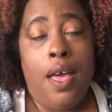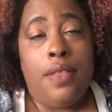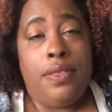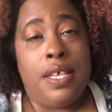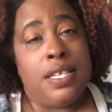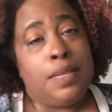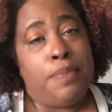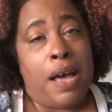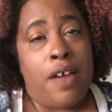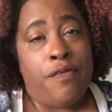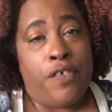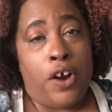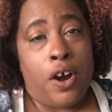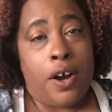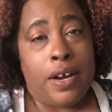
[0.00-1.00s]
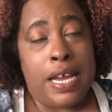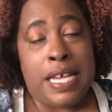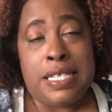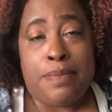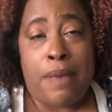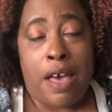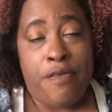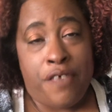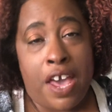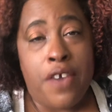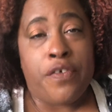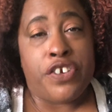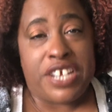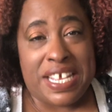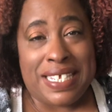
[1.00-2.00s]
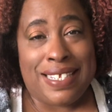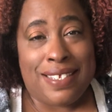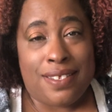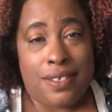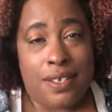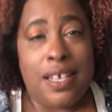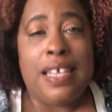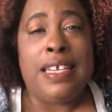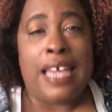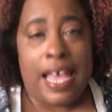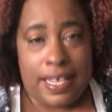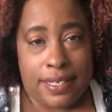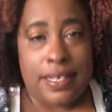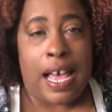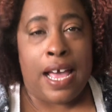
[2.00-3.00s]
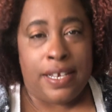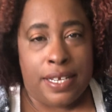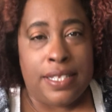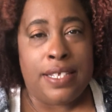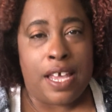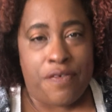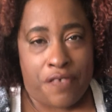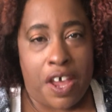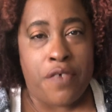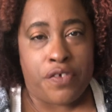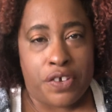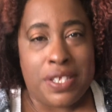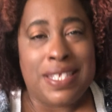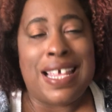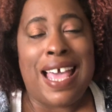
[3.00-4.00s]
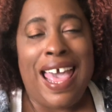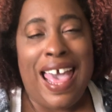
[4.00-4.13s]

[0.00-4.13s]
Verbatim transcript: This by far is my favoriteest. Yes, I did say favoriteest.